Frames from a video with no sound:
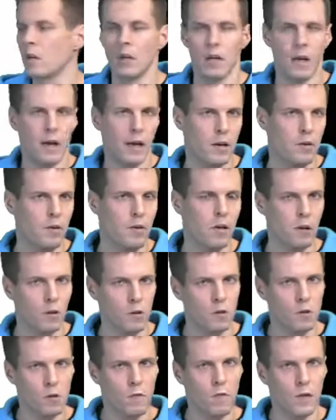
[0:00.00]
and you can
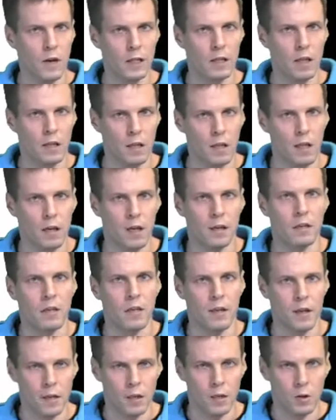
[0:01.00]
also find that in
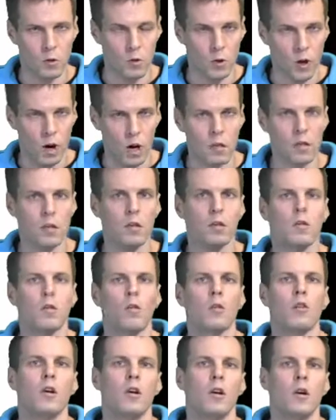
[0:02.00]
1992
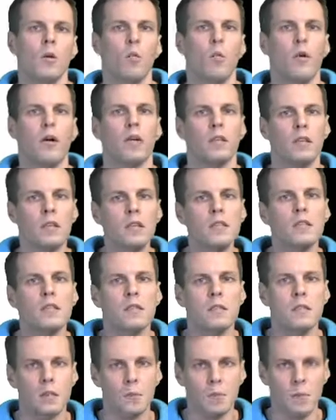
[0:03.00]
article, where this
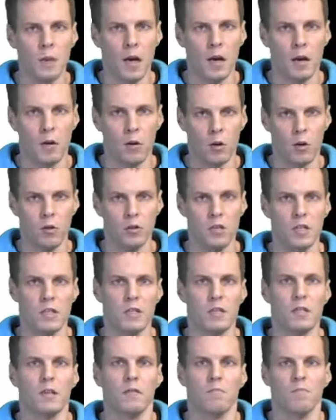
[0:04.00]
psychologist
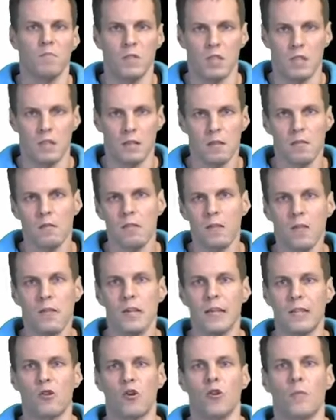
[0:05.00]
just
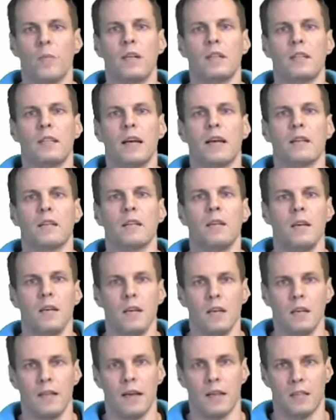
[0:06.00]
determined
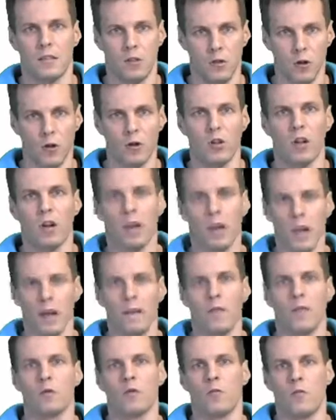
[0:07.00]
that certain
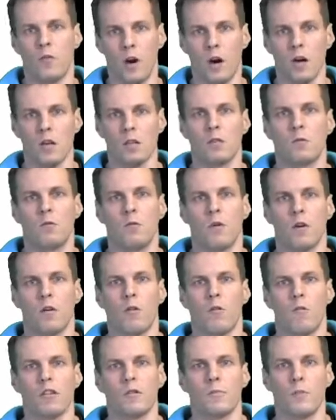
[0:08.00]
levels of R-square
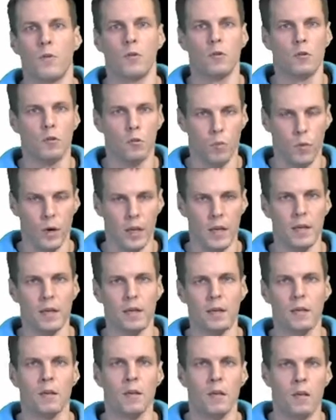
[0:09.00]
correspond to
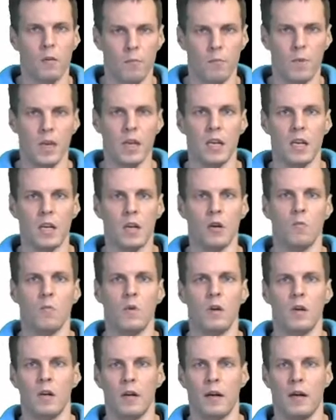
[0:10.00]
weak, medium,
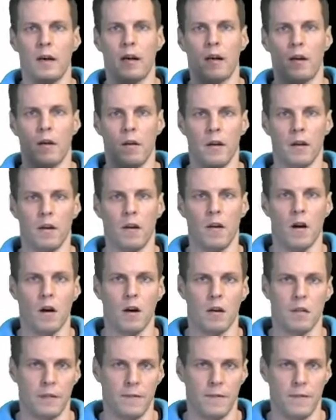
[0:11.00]
and
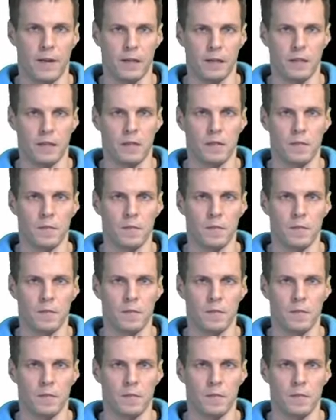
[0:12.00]
large effects.